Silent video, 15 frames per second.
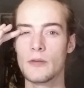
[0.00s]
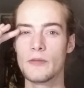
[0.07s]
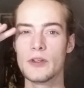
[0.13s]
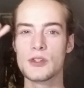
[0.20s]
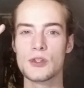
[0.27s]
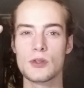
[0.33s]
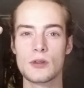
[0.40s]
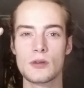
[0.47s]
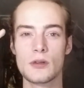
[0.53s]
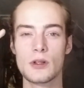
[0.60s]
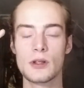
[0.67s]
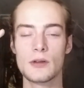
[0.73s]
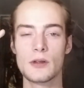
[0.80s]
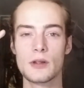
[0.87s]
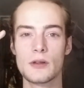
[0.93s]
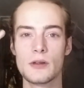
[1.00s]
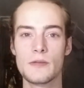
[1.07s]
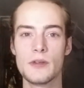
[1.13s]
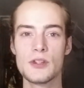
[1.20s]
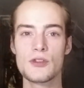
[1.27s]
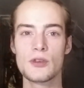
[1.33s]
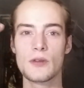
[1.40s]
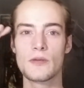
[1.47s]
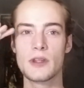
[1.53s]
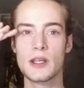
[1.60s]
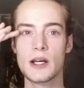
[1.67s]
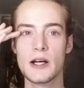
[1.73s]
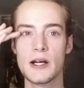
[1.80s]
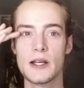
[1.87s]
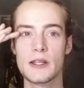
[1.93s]
vision, the vision of
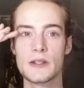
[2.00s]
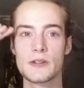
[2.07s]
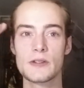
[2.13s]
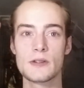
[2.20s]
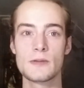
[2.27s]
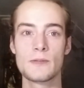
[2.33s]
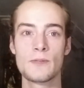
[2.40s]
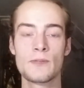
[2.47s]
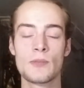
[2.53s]
the eyes,